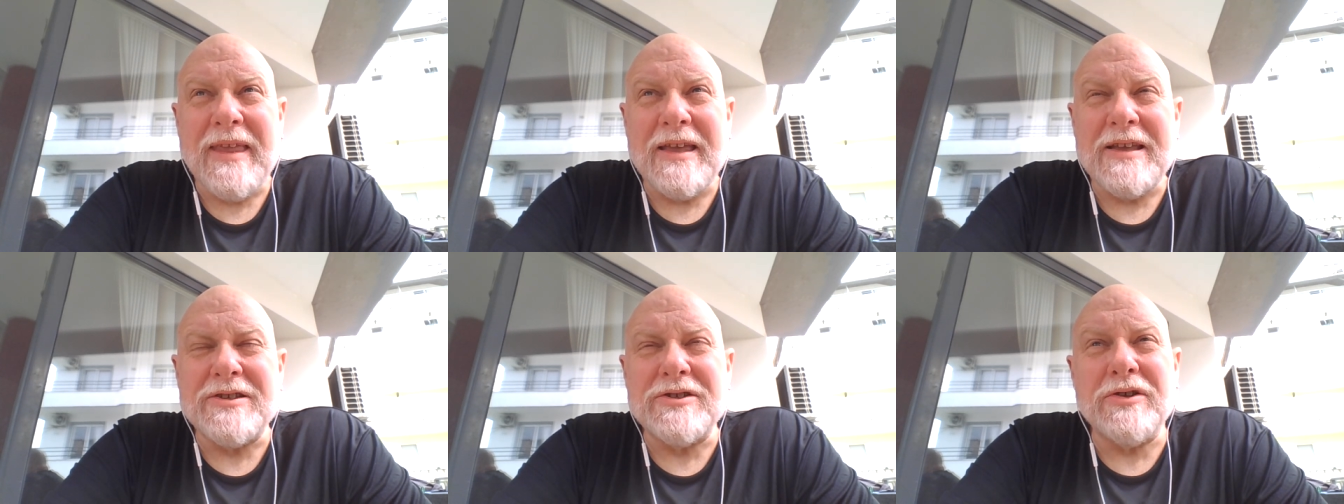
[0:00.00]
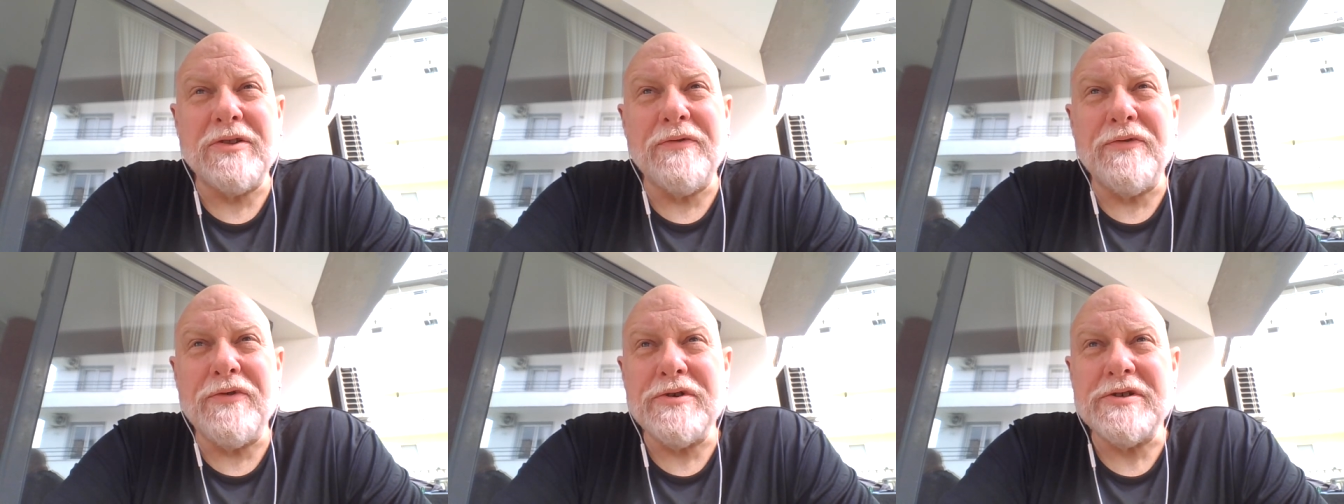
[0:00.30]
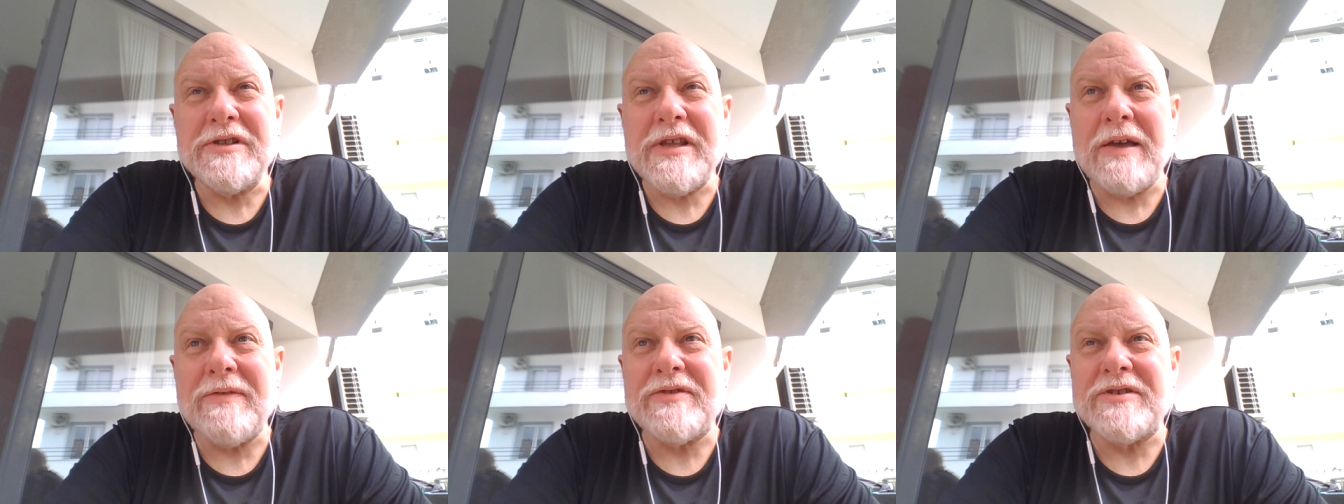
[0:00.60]
So the
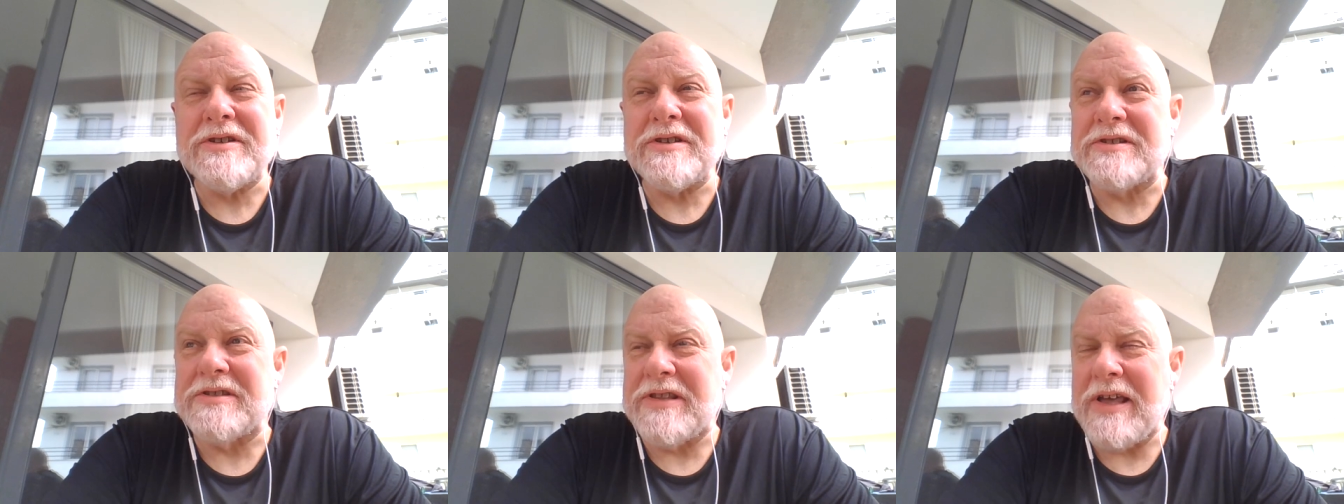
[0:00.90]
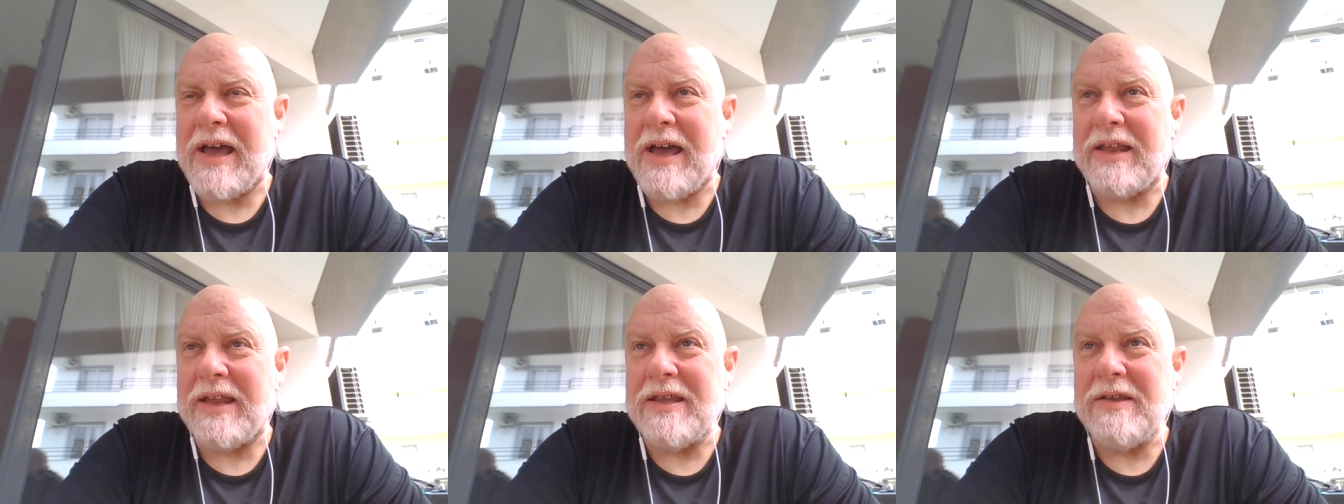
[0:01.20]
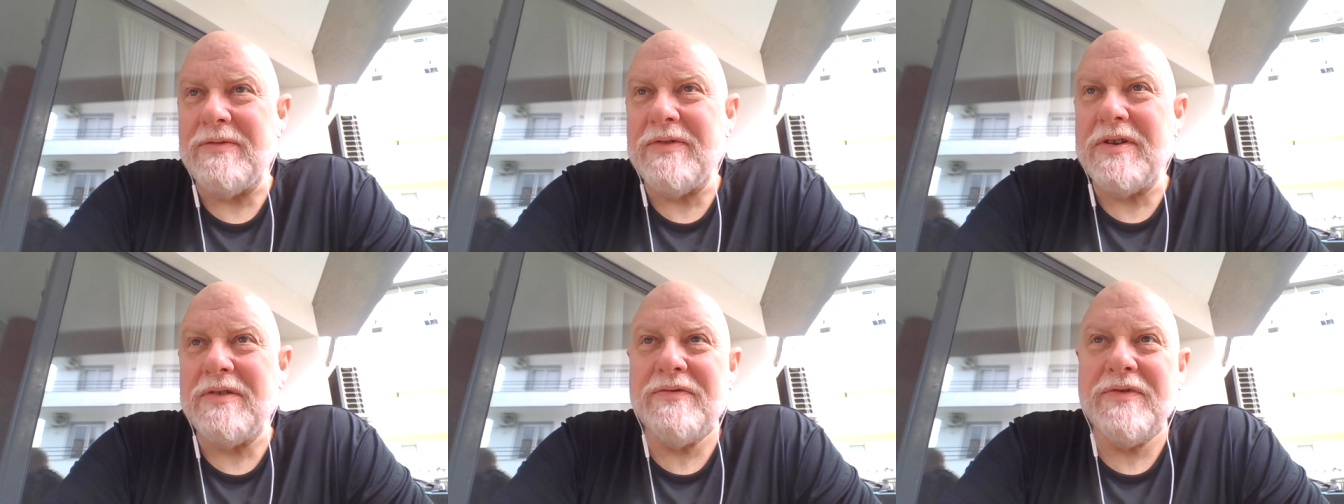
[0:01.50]
first half is just that.
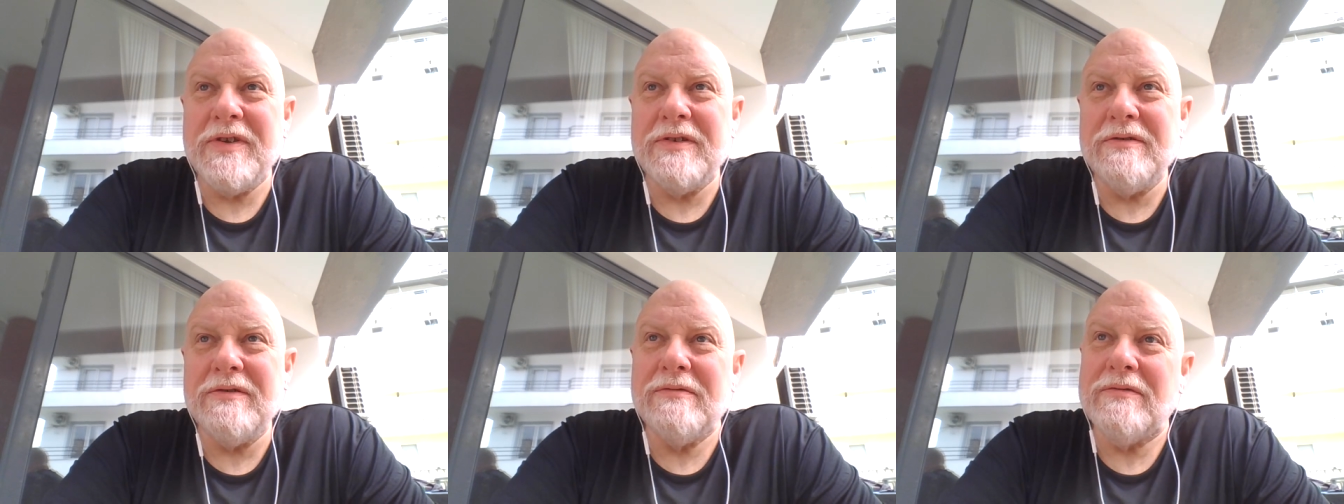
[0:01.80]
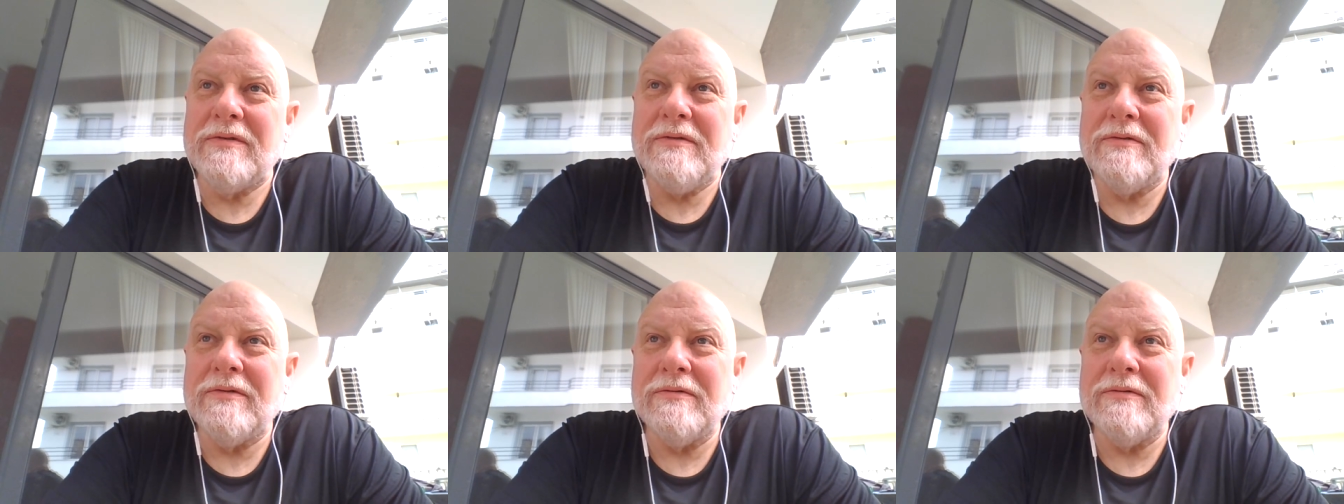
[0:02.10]
Even if you